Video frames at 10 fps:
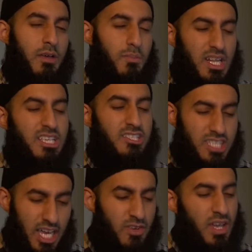Please
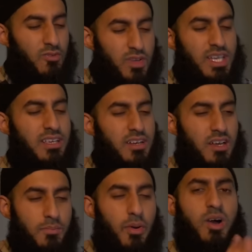share it and really
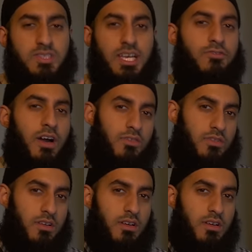pass it around